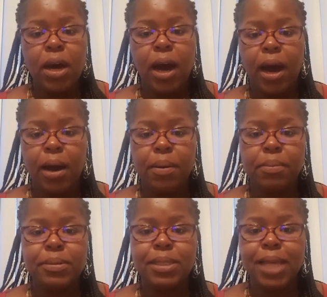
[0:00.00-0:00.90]

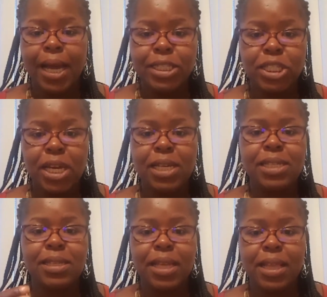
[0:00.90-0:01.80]
um,
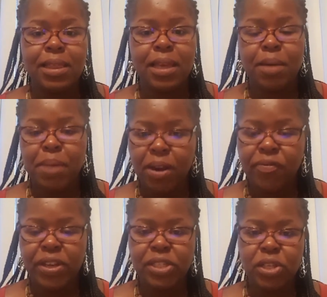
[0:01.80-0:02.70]
digest, let that thing
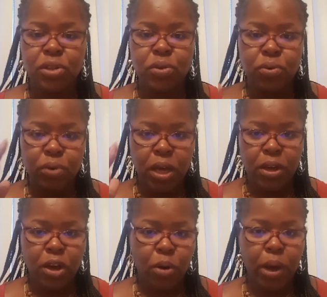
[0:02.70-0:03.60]
manifest in you,
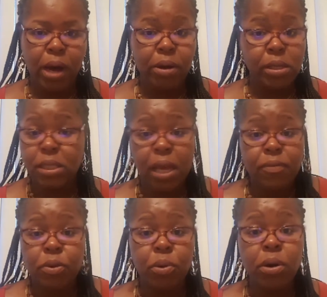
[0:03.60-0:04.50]
and go out and
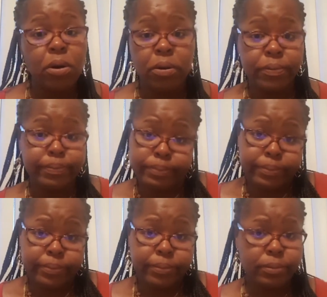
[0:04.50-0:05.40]
save the world.
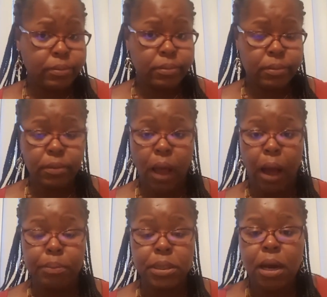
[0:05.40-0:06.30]

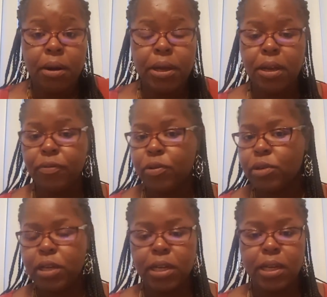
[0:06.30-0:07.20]
I'm sorry, if you're
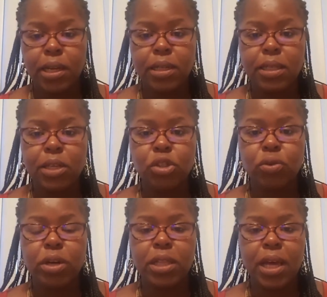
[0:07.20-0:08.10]
looking at anything
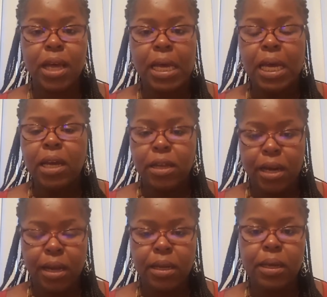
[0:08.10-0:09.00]
short of that, you're
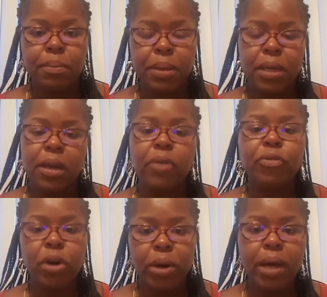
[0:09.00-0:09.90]
not looking big enough.
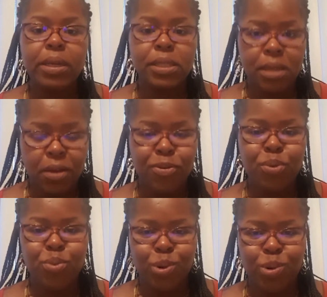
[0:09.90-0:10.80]
Go out and save the
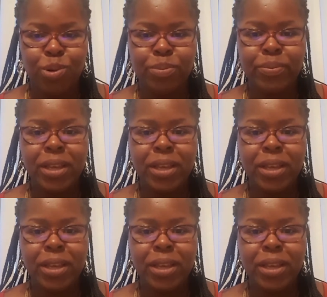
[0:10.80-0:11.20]
world.